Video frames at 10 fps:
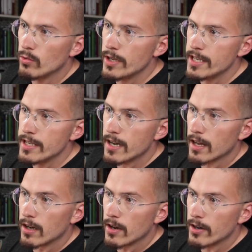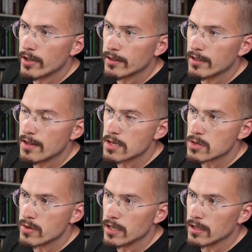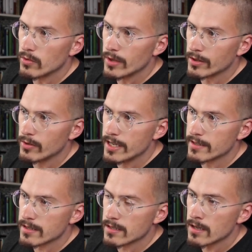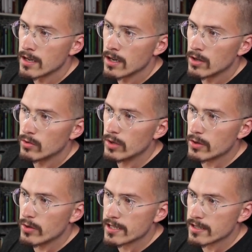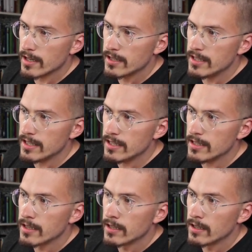we alert the string request ID